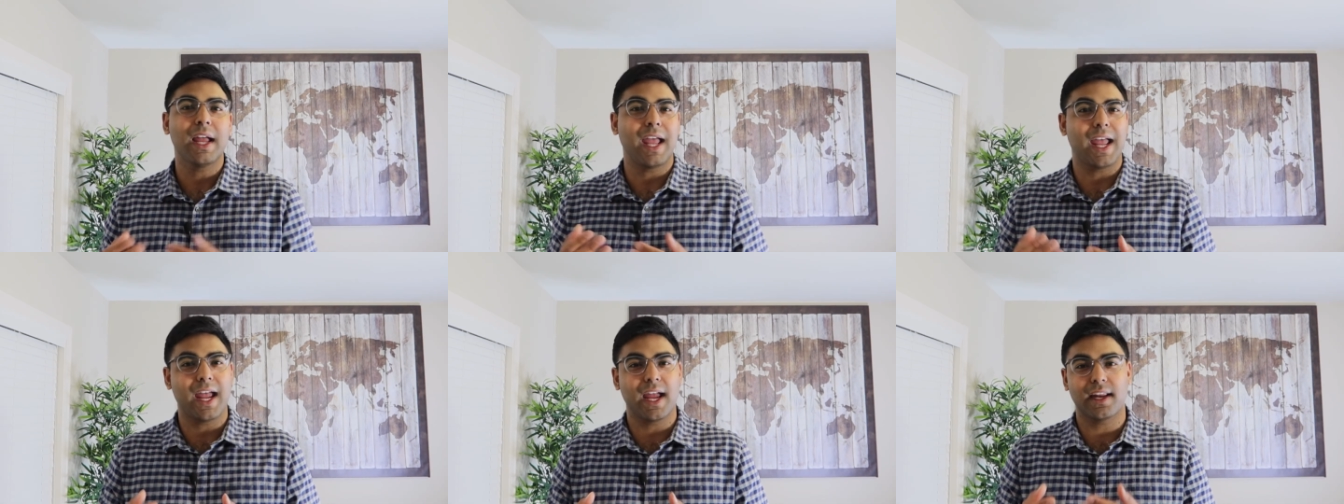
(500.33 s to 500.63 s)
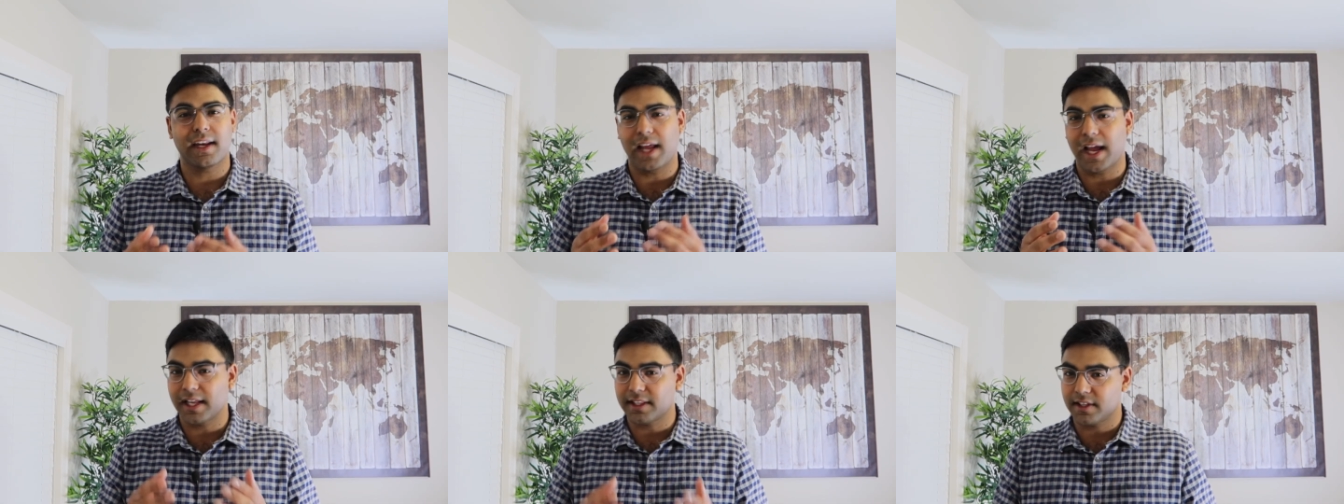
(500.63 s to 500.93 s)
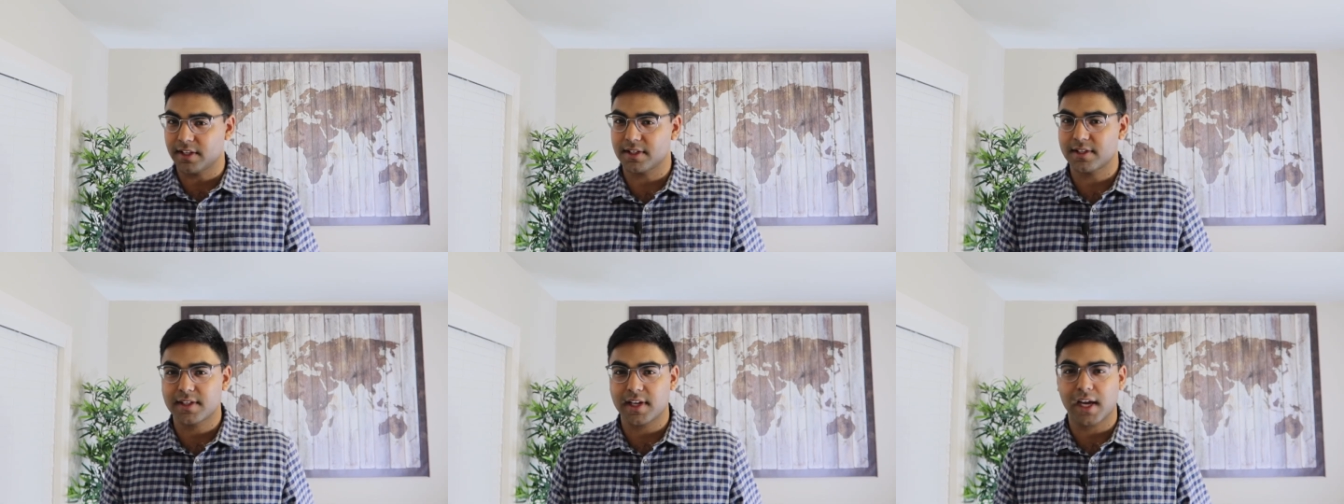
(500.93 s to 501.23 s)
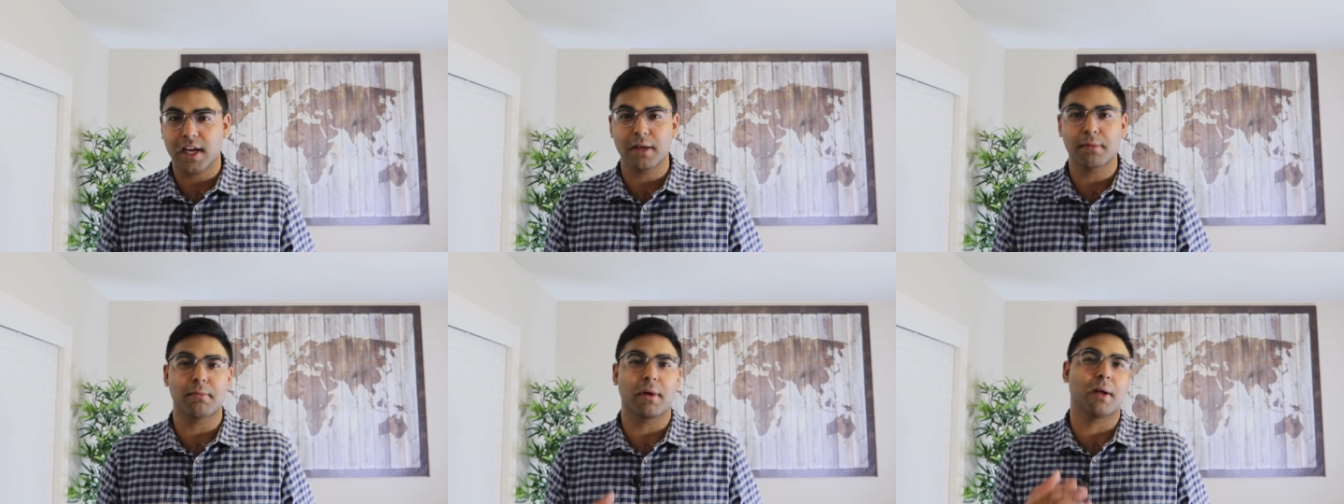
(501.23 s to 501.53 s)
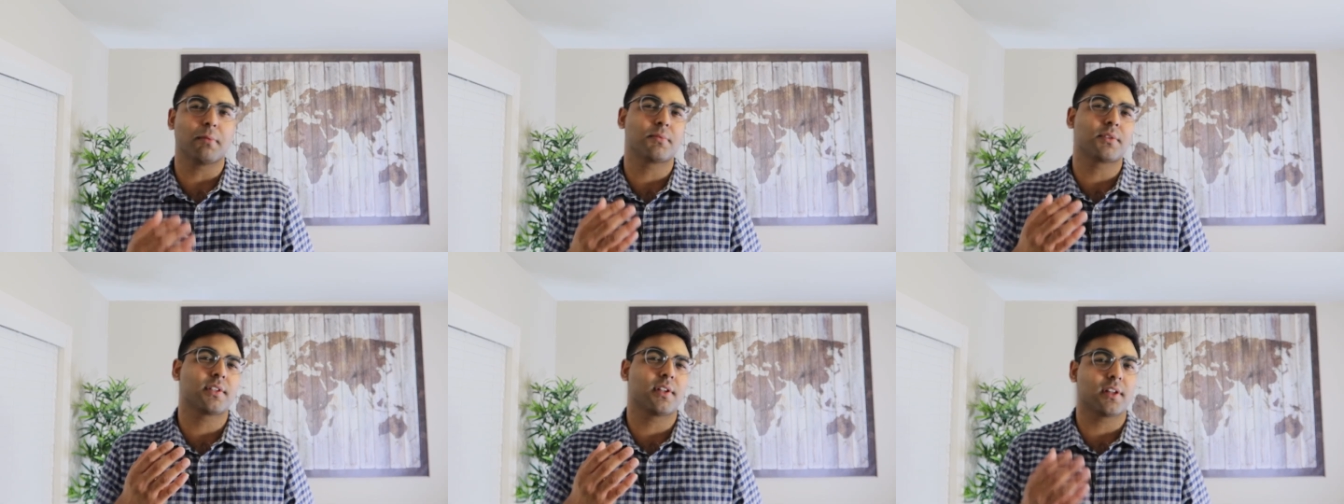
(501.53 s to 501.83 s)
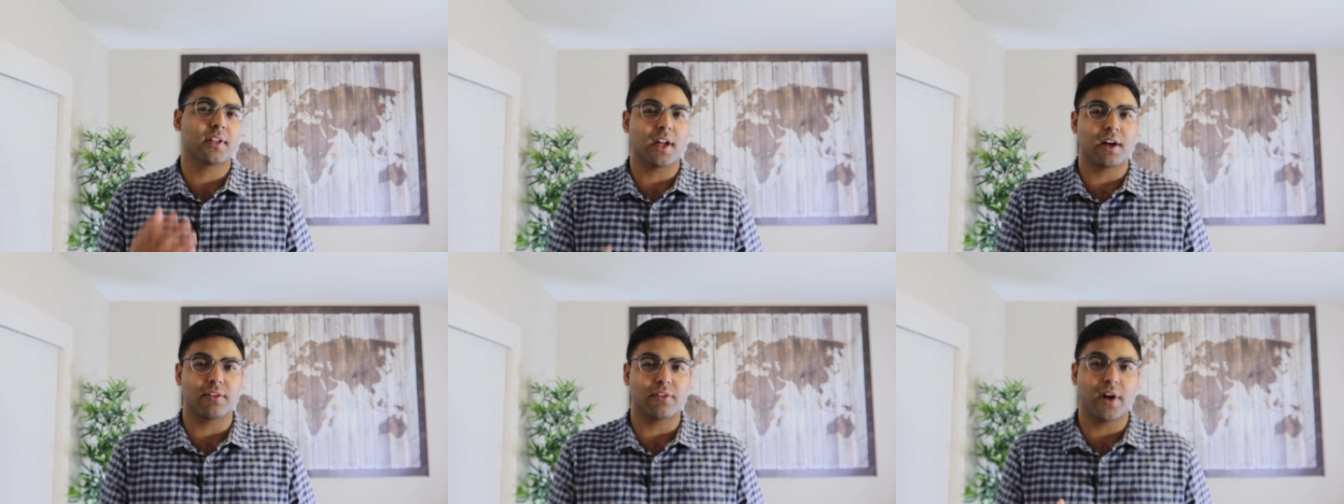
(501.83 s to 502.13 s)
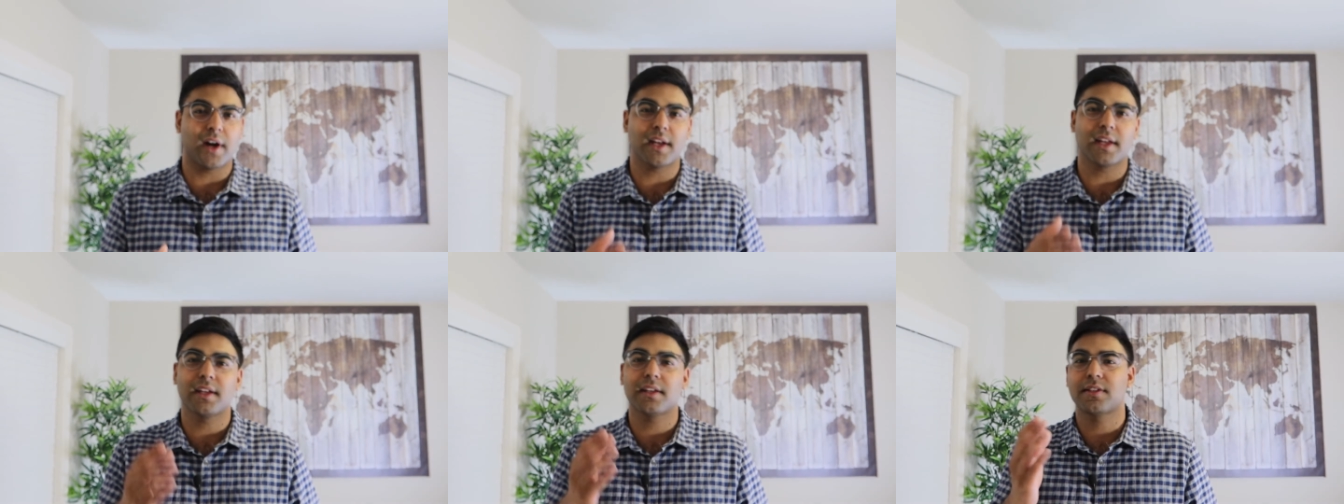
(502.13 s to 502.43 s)
and at this time, I'm still not
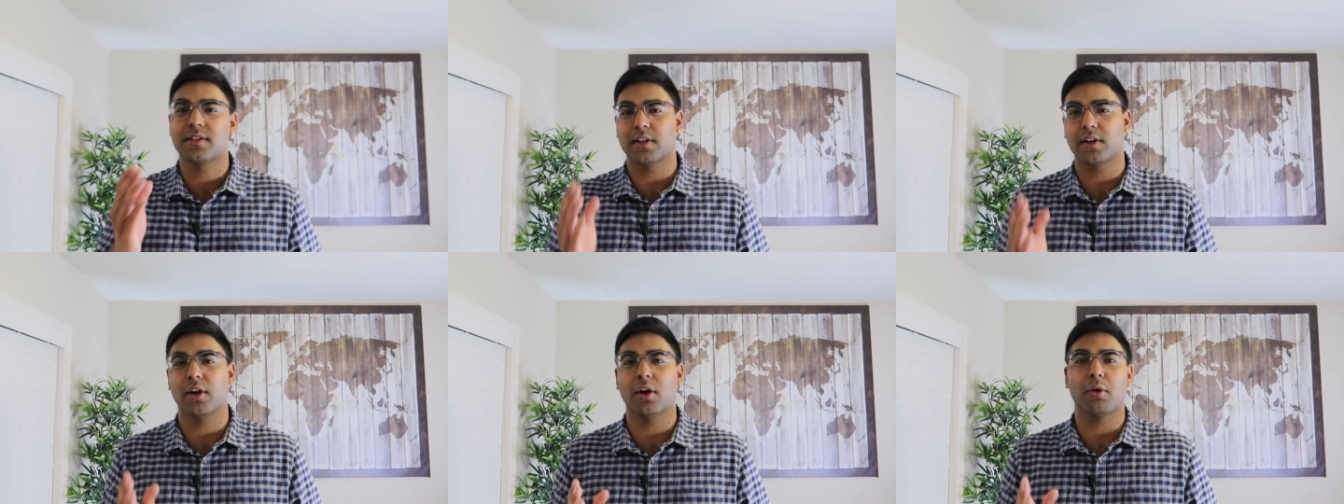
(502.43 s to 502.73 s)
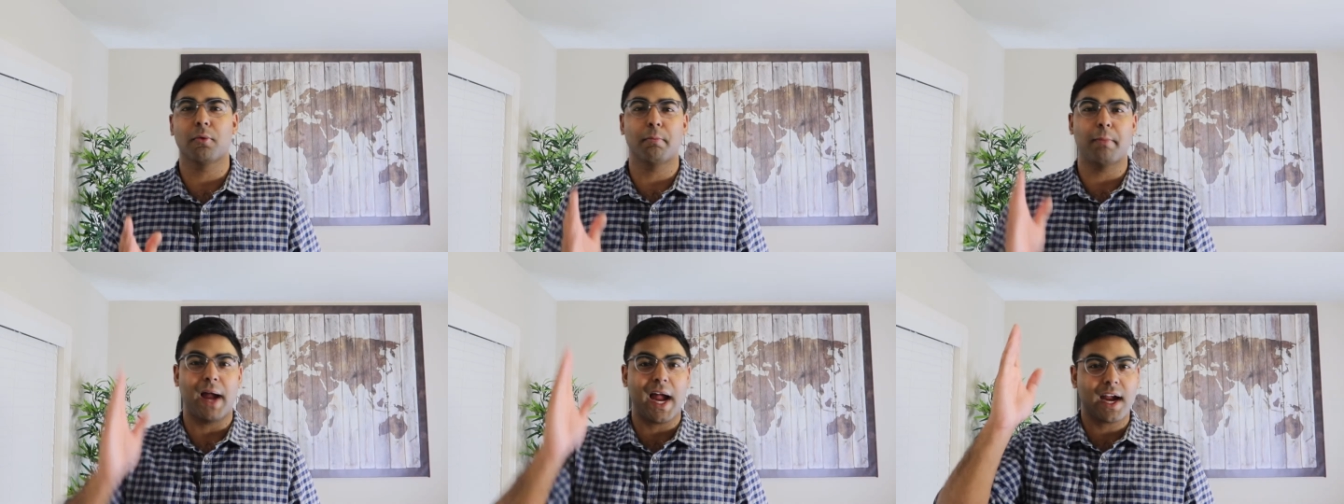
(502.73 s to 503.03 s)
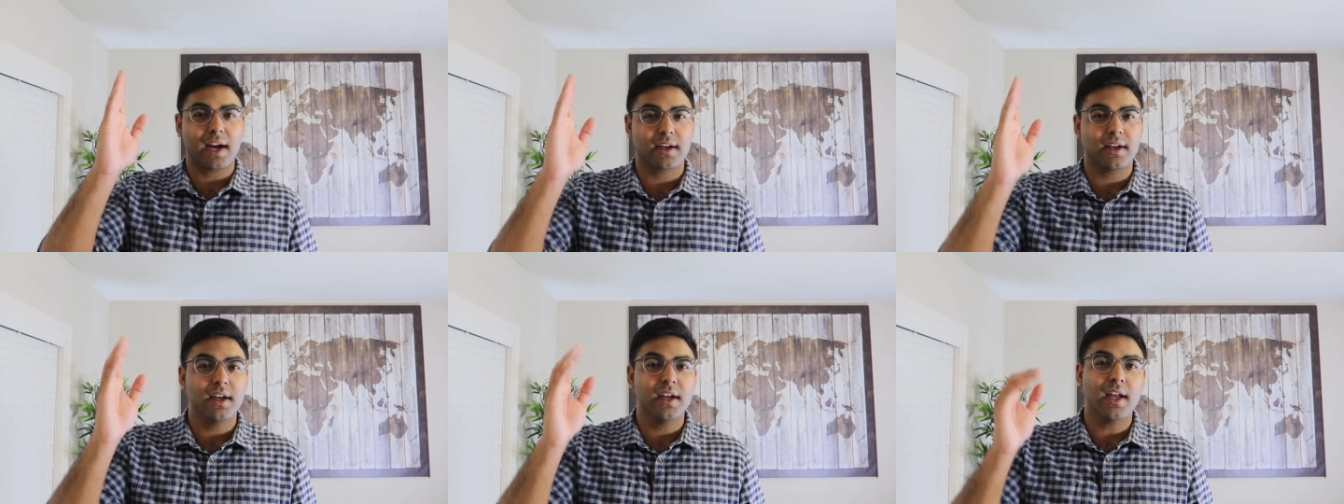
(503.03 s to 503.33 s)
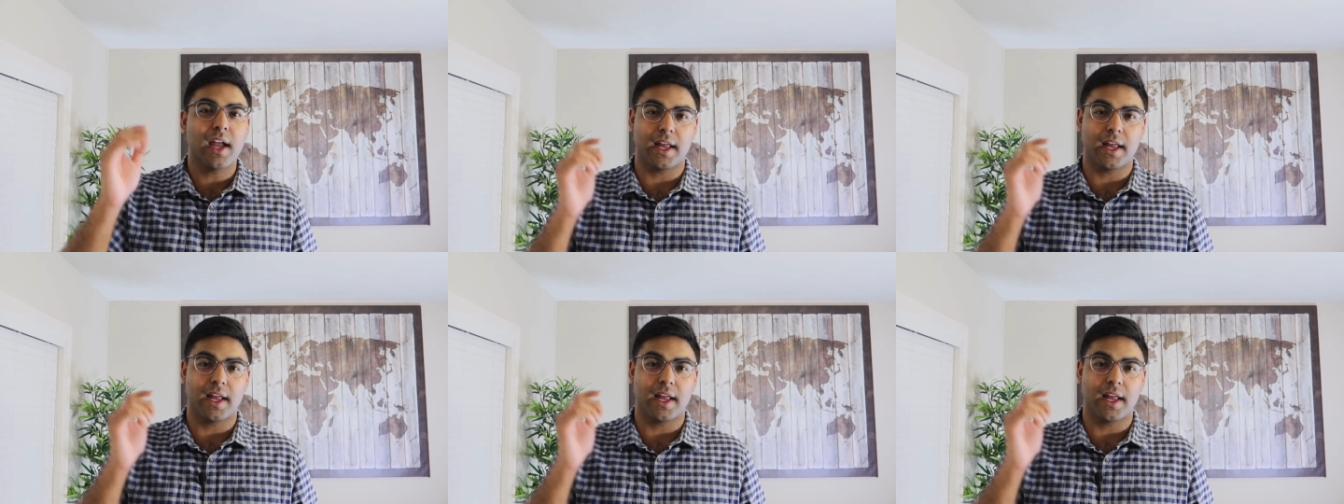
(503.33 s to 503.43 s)
ready to go back